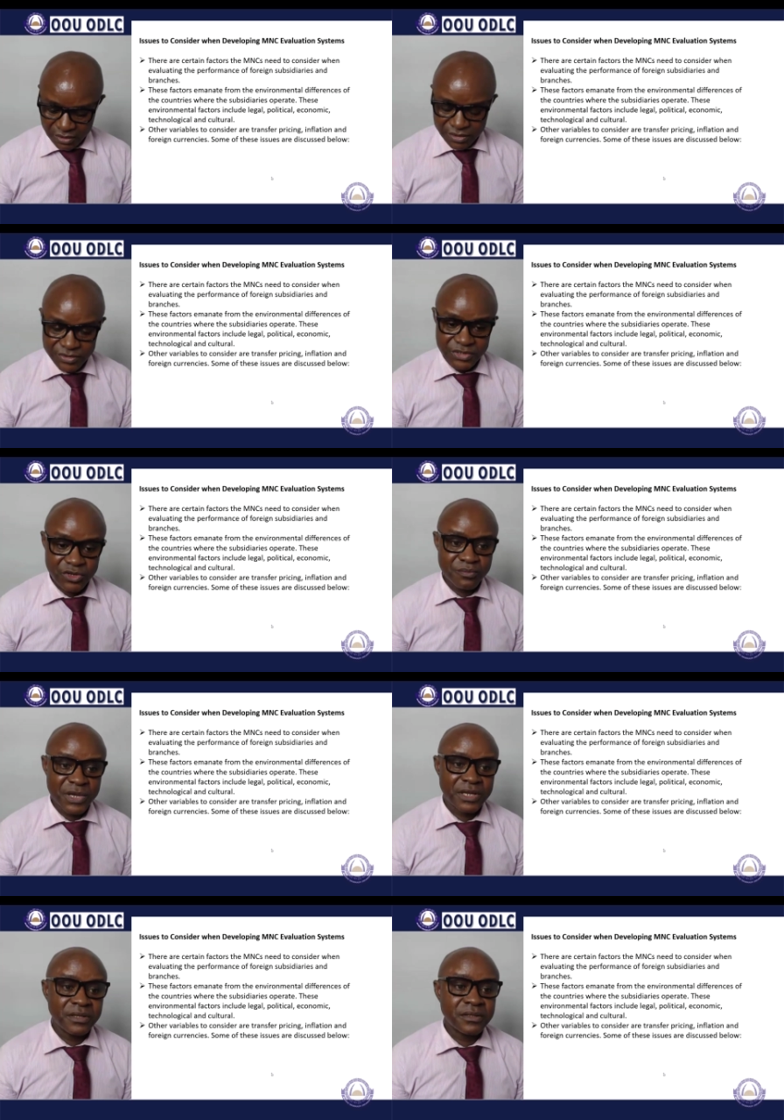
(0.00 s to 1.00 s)
decision
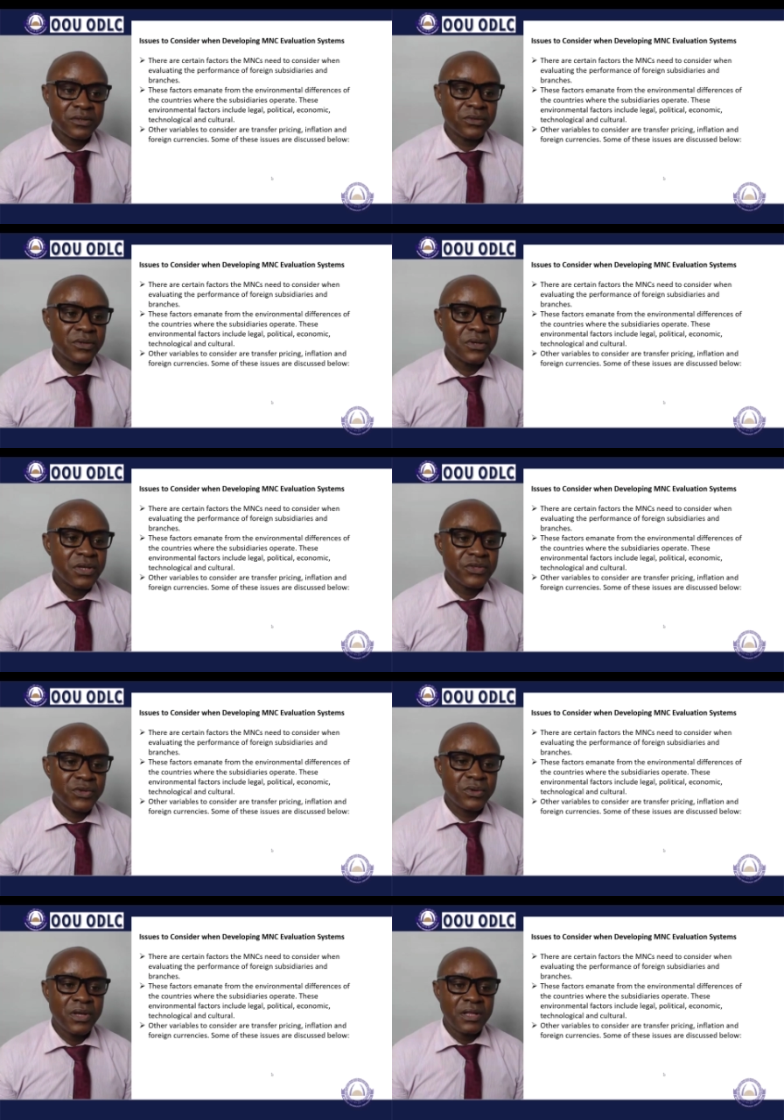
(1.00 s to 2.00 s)
making.
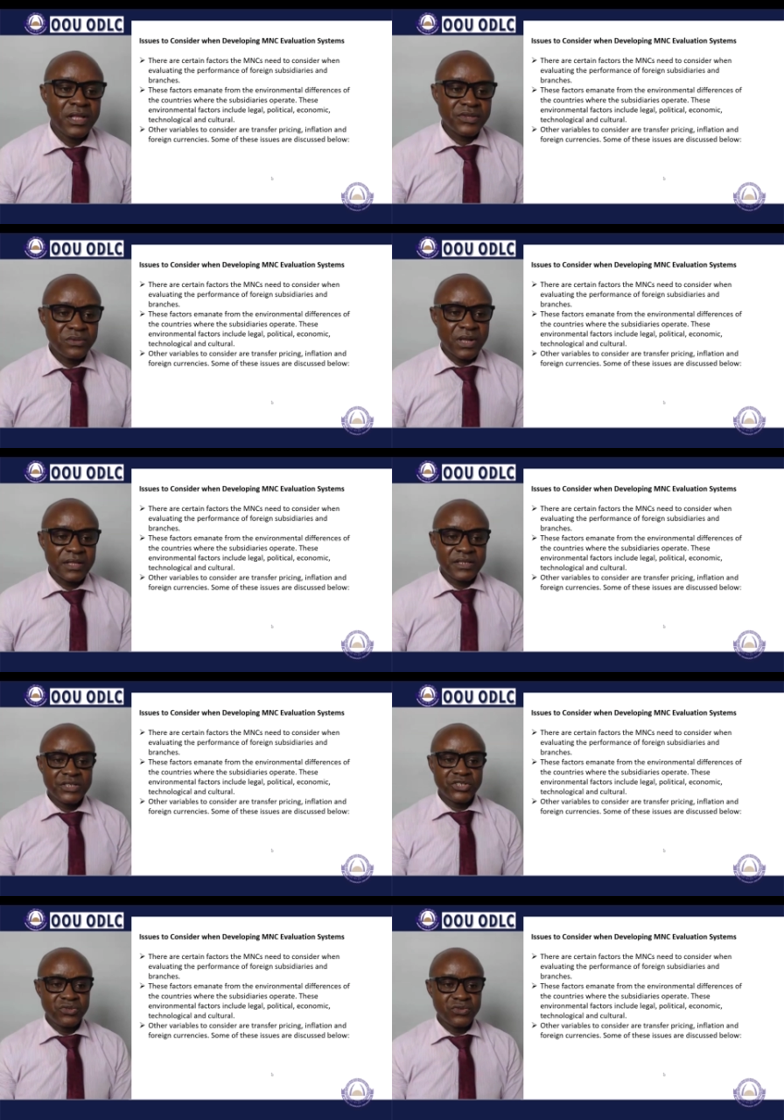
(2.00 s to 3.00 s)
So let's look at
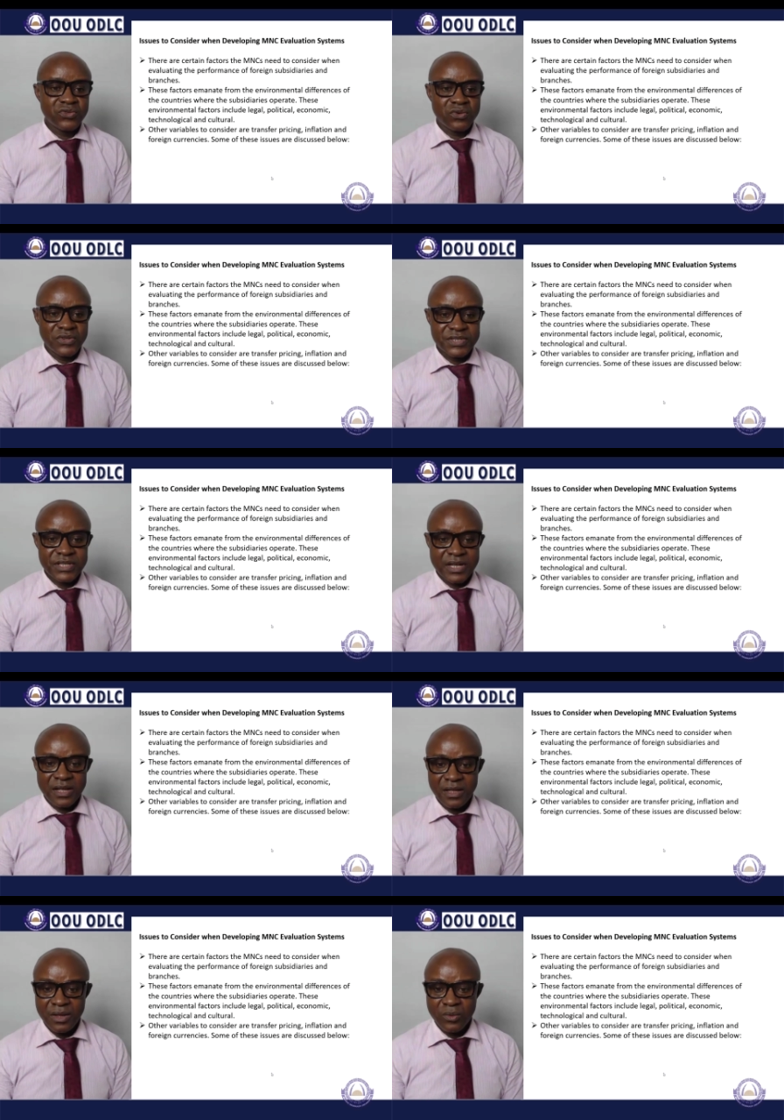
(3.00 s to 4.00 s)
issues to
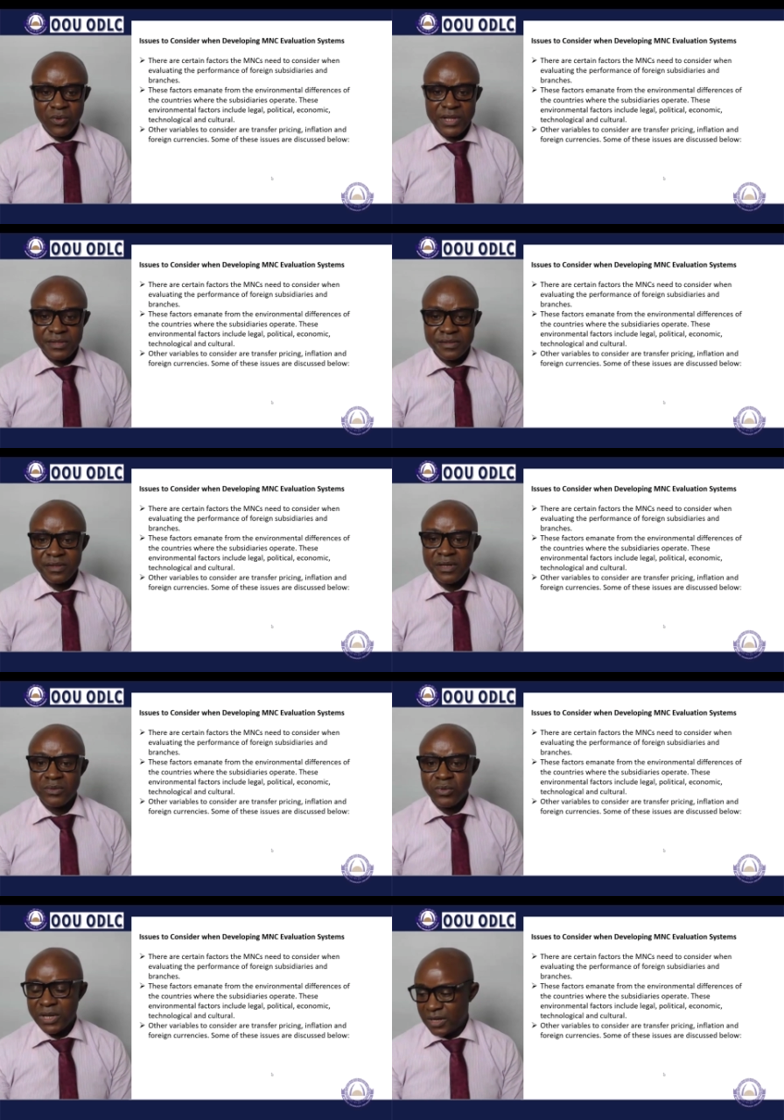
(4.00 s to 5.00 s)
consider when
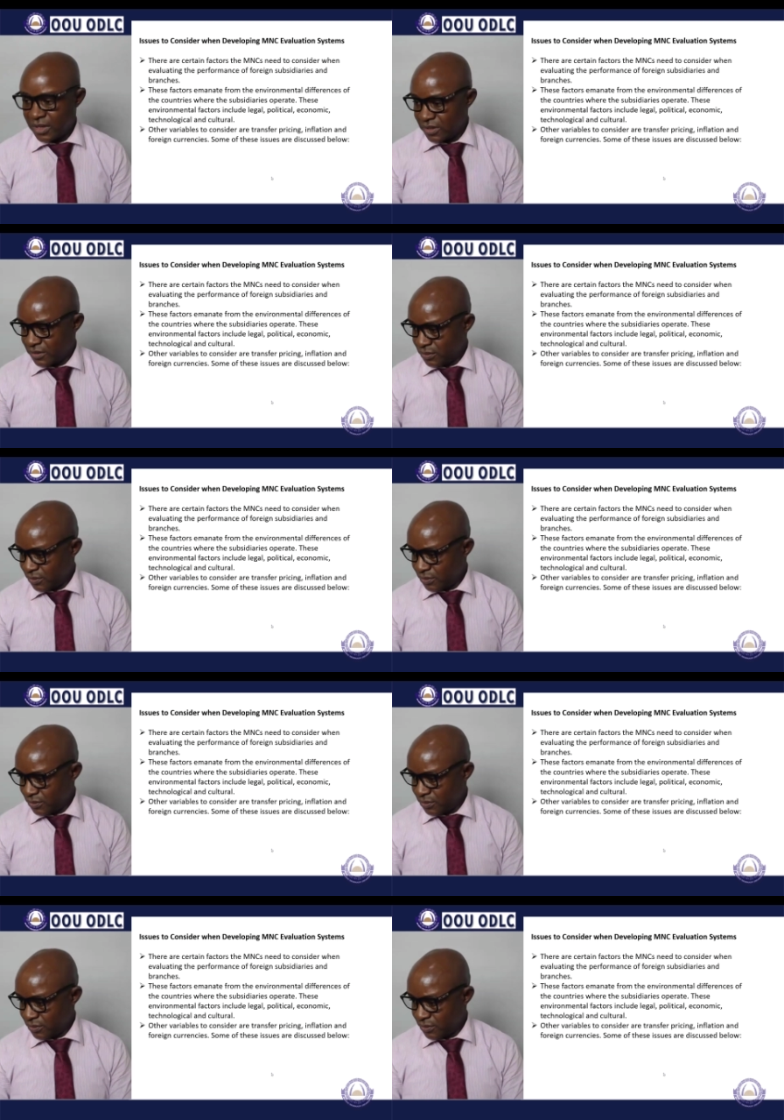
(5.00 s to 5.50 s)
we are